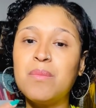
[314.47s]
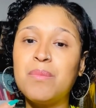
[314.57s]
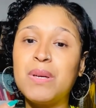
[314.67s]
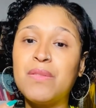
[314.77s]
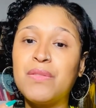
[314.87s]

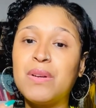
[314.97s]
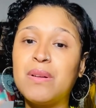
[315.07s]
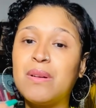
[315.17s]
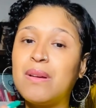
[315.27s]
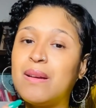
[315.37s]
But
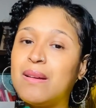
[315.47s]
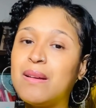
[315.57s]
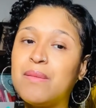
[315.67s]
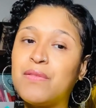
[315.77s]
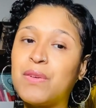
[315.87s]

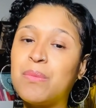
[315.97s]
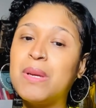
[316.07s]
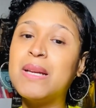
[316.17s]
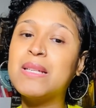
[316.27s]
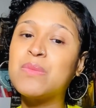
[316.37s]
for
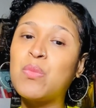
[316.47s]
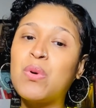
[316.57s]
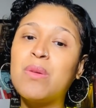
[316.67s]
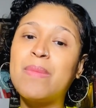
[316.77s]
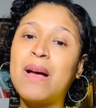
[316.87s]
me, it's
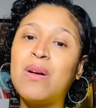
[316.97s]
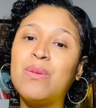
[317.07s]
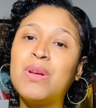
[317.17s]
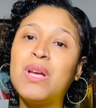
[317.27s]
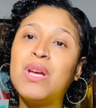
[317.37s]
more about
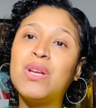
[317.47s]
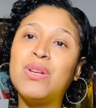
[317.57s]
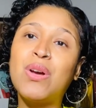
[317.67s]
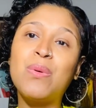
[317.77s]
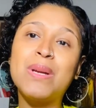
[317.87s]

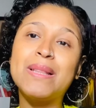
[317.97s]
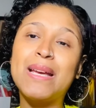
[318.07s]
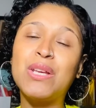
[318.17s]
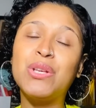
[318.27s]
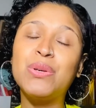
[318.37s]
knowing that
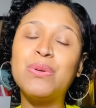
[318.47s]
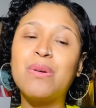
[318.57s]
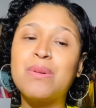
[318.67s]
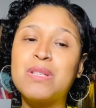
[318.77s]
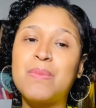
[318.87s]
you are
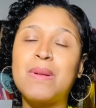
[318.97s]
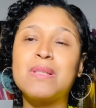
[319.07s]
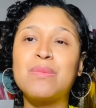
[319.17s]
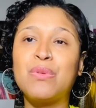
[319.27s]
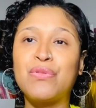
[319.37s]

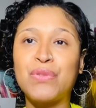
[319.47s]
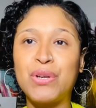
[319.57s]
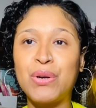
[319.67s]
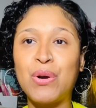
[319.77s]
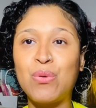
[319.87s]
responsible for
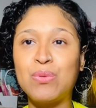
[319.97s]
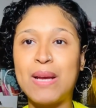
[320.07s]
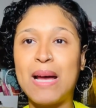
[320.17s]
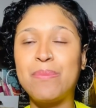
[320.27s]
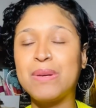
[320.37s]
your own
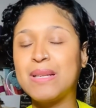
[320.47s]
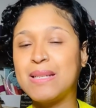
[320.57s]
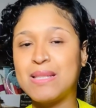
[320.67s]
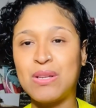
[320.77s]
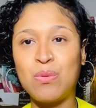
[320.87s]

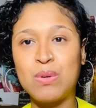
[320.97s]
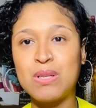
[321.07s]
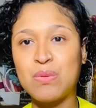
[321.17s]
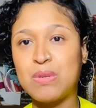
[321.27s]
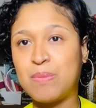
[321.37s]
happiness. No one
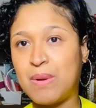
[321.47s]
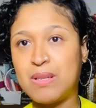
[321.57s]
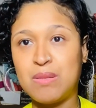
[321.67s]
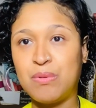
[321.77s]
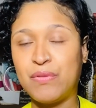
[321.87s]
is
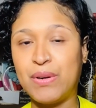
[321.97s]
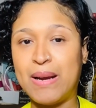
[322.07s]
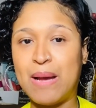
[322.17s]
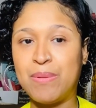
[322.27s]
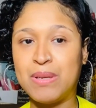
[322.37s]
responsible for your
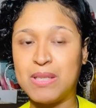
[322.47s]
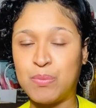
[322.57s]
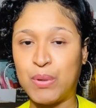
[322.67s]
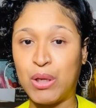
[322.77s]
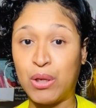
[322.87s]
happiness
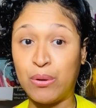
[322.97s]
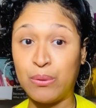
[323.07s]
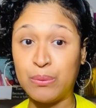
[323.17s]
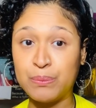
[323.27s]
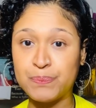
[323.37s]
but you.